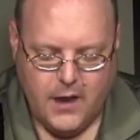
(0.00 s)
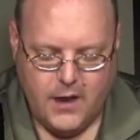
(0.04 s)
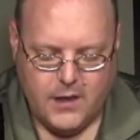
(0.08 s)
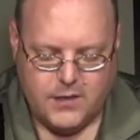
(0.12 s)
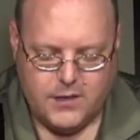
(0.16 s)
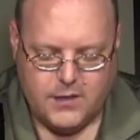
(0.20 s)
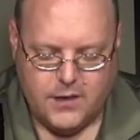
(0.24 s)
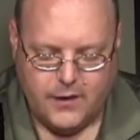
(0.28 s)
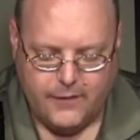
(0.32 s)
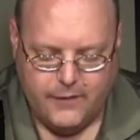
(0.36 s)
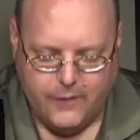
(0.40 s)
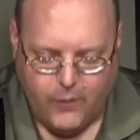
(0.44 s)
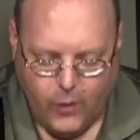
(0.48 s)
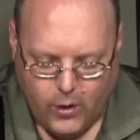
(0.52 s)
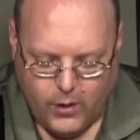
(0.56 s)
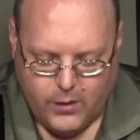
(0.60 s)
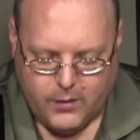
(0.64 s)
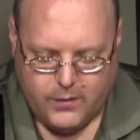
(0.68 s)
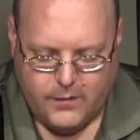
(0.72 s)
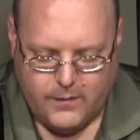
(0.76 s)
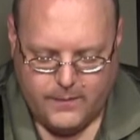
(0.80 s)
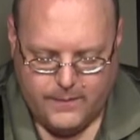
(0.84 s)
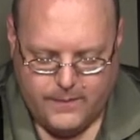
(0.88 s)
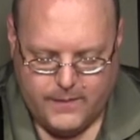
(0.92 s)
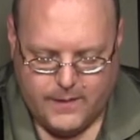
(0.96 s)

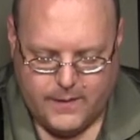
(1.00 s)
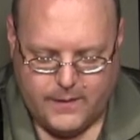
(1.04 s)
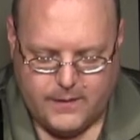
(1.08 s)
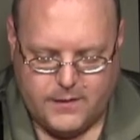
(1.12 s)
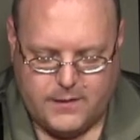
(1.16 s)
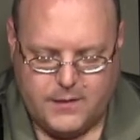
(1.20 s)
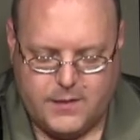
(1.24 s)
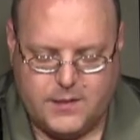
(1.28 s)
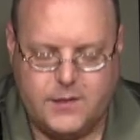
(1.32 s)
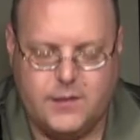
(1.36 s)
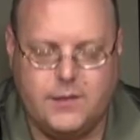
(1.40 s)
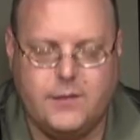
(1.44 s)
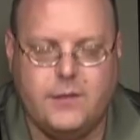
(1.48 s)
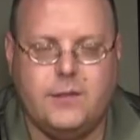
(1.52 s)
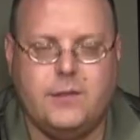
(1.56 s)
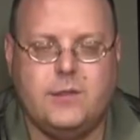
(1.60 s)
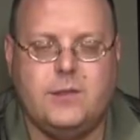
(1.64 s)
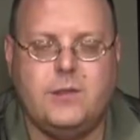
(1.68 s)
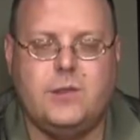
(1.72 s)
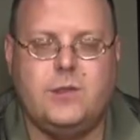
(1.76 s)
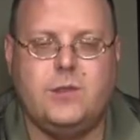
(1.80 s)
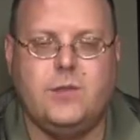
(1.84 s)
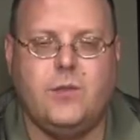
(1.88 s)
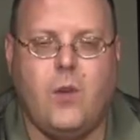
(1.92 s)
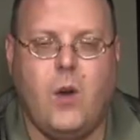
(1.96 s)
Savart,
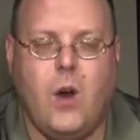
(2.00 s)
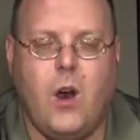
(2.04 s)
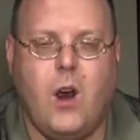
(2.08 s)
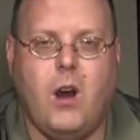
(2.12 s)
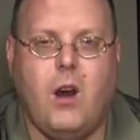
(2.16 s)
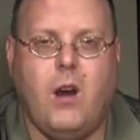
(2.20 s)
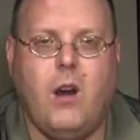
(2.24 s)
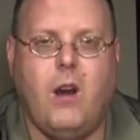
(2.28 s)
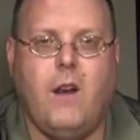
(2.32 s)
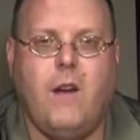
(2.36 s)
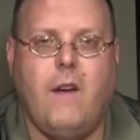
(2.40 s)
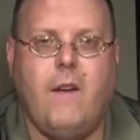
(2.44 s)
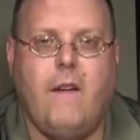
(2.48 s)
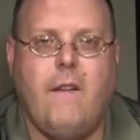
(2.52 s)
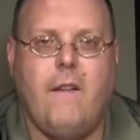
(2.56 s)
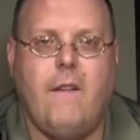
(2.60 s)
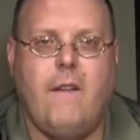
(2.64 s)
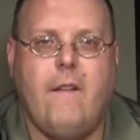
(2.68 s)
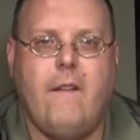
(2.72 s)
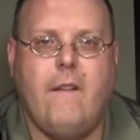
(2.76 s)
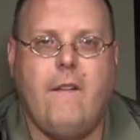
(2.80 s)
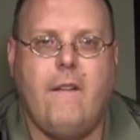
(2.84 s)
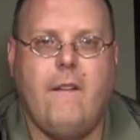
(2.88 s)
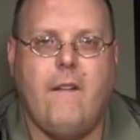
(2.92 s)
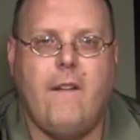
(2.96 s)

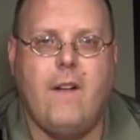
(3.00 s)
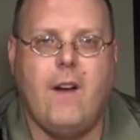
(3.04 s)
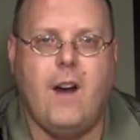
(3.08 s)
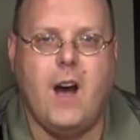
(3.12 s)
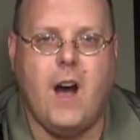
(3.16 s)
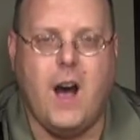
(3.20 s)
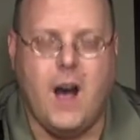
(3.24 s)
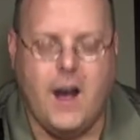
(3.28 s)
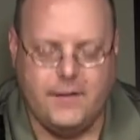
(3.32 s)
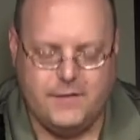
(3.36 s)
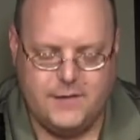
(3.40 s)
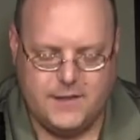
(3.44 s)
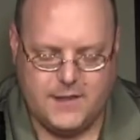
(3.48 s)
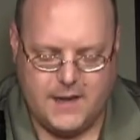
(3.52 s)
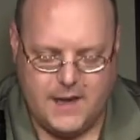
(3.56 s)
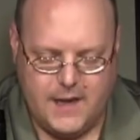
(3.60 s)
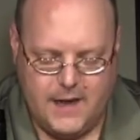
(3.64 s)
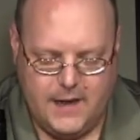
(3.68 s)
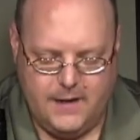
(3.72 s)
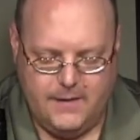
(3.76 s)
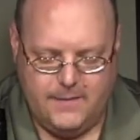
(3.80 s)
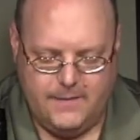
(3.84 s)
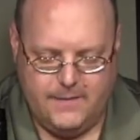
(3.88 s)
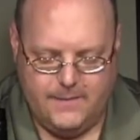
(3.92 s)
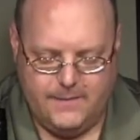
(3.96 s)

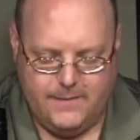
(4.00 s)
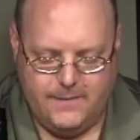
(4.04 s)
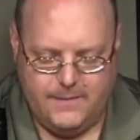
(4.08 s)
Swarovski.